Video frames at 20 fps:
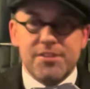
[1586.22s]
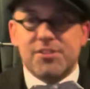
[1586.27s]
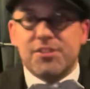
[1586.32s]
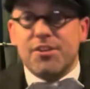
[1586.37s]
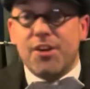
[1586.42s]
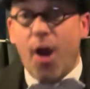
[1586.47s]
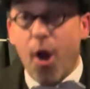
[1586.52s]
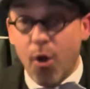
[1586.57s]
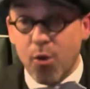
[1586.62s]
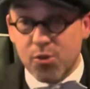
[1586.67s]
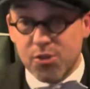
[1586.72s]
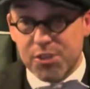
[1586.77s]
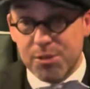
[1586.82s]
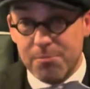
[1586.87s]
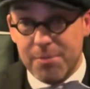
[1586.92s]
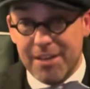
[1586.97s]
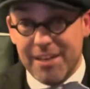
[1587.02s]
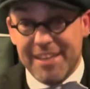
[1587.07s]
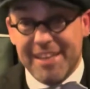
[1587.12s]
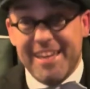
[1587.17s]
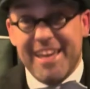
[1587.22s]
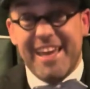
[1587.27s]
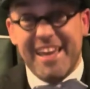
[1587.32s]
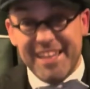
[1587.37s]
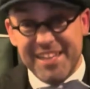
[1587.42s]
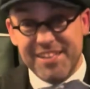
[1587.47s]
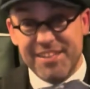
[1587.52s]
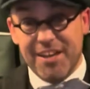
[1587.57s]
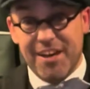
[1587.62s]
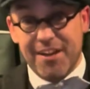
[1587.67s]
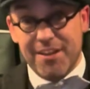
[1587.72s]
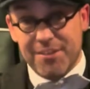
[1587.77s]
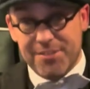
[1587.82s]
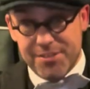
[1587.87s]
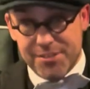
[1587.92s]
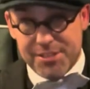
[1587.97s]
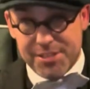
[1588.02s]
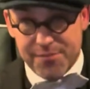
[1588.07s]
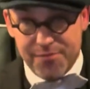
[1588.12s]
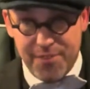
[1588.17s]
can ultimately hinder
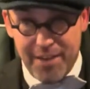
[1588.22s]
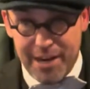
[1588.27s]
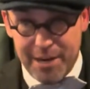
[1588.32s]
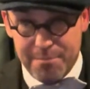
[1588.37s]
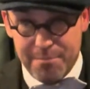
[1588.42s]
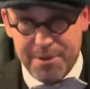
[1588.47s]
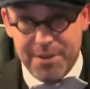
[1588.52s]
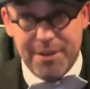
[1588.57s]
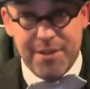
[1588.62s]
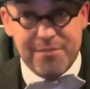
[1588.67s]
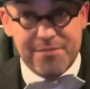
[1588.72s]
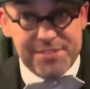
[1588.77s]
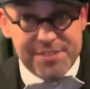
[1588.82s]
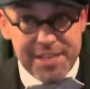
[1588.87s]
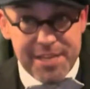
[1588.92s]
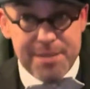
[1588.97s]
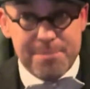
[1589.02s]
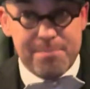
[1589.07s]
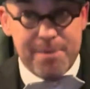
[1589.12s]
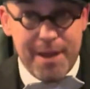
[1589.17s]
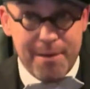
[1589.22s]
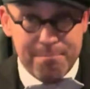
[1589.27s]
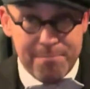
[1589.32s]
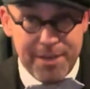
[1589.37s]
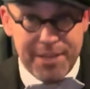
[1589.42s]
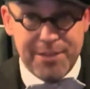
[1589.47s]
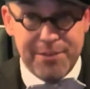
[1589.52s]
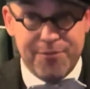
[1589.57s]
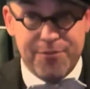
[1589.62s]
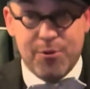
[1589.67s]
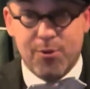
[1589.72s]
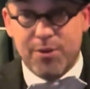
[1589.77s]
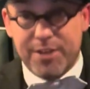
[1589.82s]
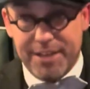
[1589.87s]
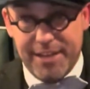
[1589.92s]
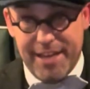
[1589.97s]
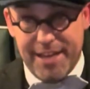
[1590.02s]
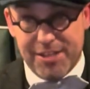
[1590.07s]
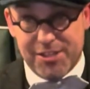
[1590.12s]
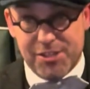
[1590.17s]
the development of deep and meaningful
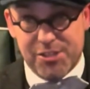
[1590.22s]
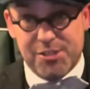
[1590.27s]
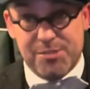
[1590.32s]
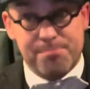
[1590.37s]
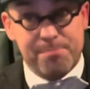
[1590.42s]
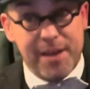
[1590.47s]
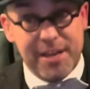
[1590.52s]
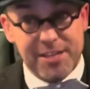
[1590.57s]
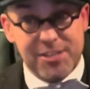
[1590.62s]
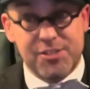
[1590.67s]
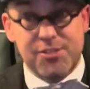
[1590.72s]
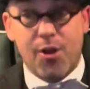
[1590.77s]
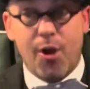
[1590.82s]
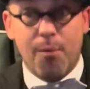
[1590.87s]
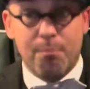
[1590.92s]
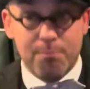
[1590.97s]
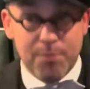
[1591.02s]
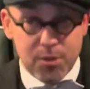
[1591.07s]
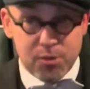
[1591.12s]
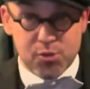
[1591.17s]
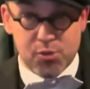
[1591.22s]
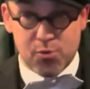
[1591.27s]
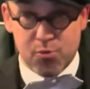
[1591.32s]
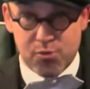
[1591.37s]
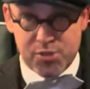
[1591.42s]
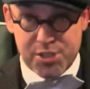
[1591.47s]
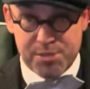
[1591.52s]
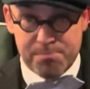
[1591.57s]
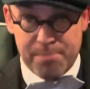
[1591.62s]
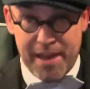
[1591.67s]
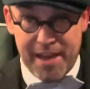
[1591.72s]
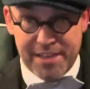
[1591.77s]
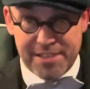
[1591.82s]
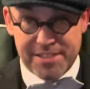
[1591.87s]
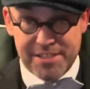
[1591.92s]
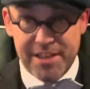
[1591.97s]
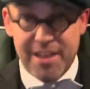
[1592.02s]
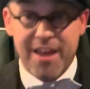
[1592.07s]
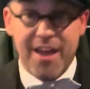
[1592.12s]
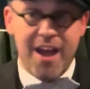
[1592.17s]
connections based on mutual
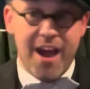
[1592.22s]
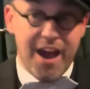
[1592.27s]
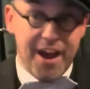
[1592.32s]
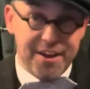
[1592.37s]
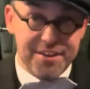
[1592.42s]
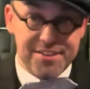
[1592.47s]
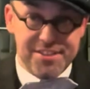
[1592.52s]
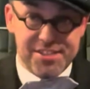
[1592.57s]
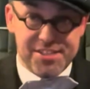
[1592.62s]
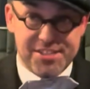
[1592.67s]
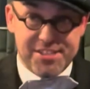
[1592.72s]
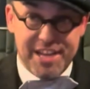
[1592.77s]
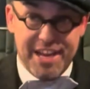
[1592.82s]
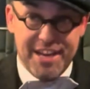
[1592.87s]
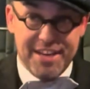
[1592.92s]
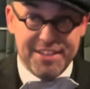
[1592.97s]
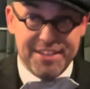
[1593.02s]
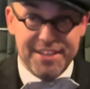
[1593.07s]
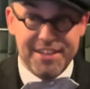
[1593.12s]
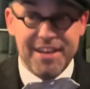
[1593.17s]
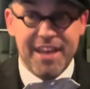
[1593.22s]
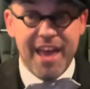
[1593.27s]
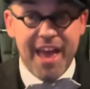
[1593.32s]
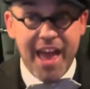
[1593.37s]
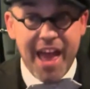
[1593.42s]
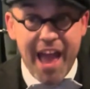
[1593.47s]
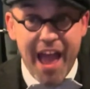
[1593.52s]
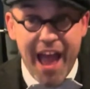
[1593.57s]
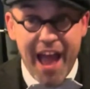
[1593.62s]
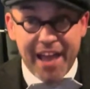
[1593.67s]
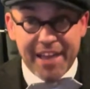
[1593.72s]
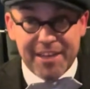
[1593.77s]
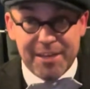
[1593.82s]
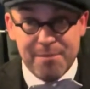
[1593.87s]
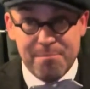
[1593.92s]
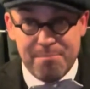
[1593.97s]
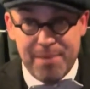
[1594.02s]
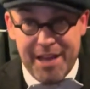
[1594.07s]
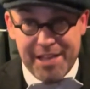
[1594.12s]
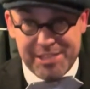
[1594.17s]
respect, understanding and
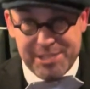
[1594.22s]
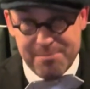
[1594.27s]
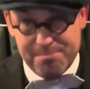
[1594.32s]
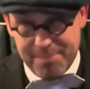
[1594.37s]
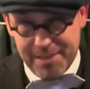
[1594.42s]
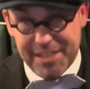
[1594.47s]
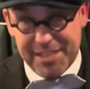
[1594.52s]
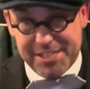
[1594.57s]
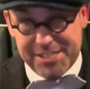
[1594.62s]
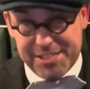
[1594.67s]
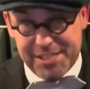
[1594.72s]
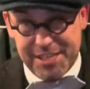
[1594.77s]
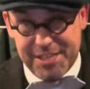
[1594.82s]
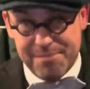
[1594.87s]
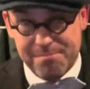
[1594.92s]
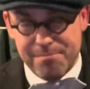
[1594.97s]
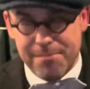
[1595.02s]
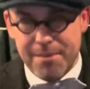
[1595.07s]
compatibility.